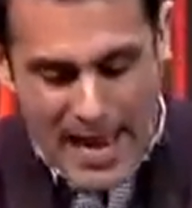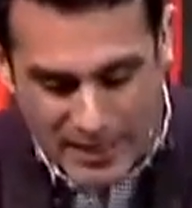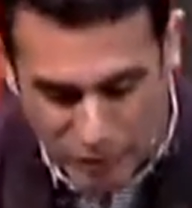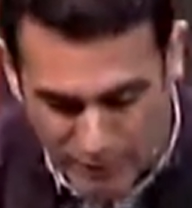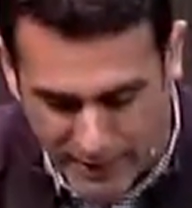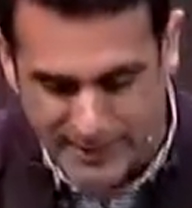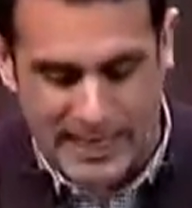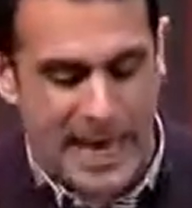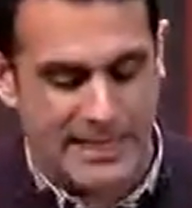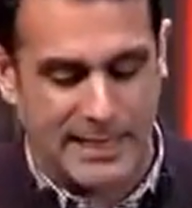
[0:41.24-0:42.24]
and
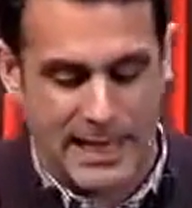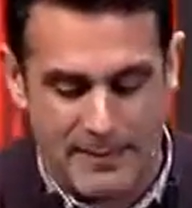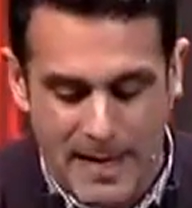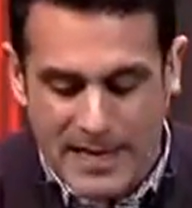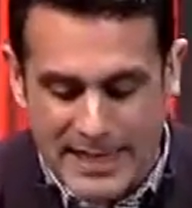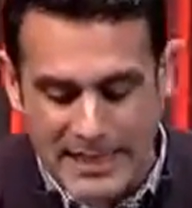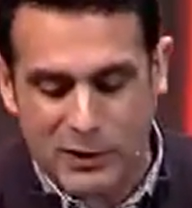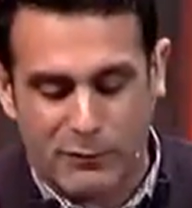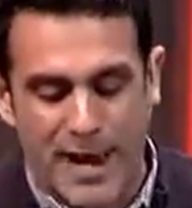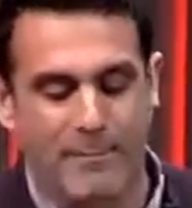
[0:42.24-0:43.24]
criticizing him.
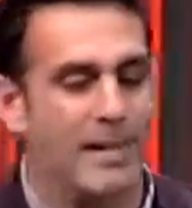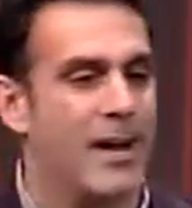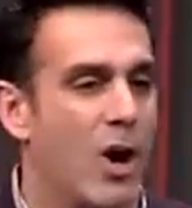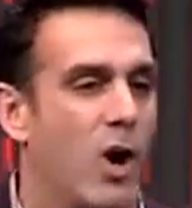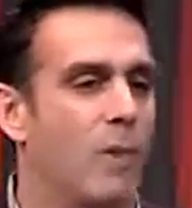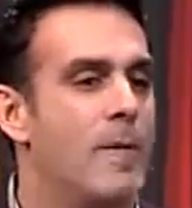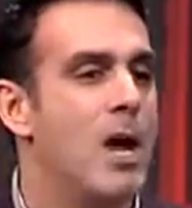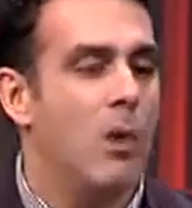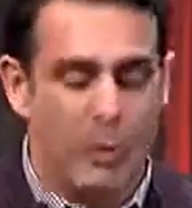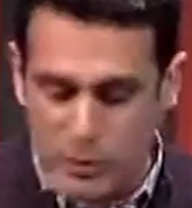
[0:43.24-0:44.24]
This family home
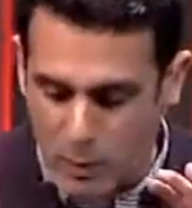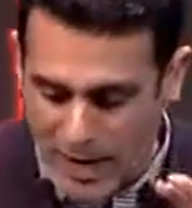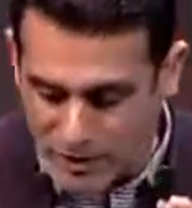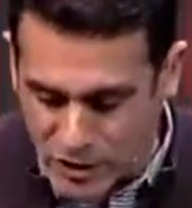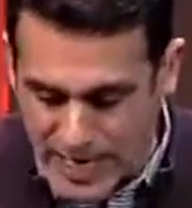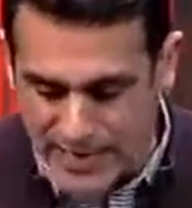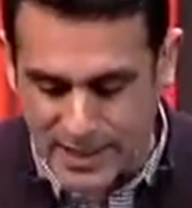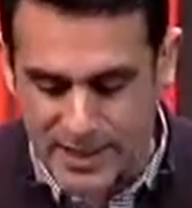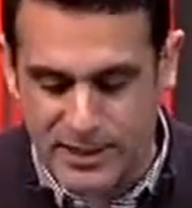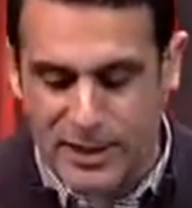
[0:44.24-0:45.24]
was where
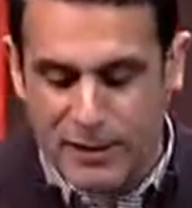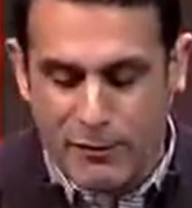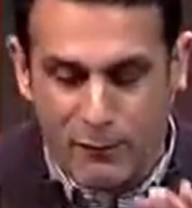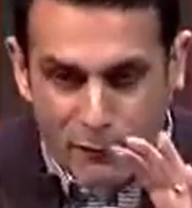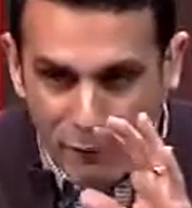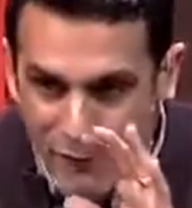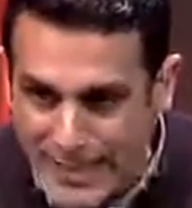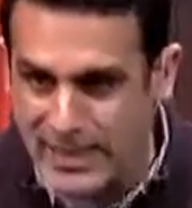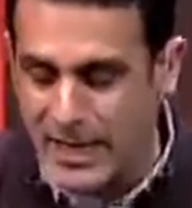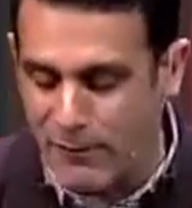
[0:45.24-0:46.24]
Jesus
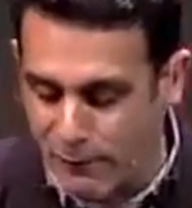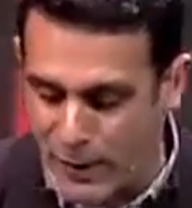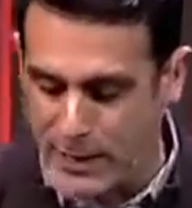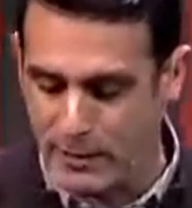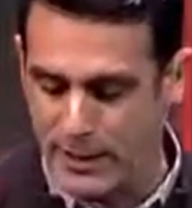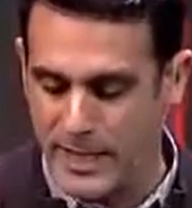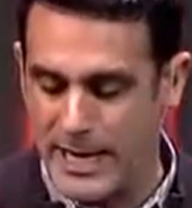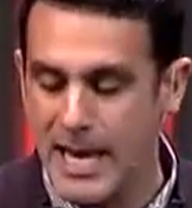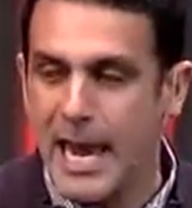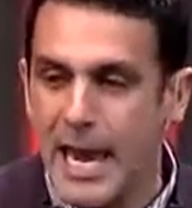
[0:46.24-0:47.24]
visited
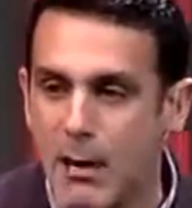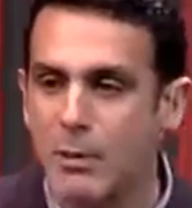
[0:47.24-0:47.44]
frequently. It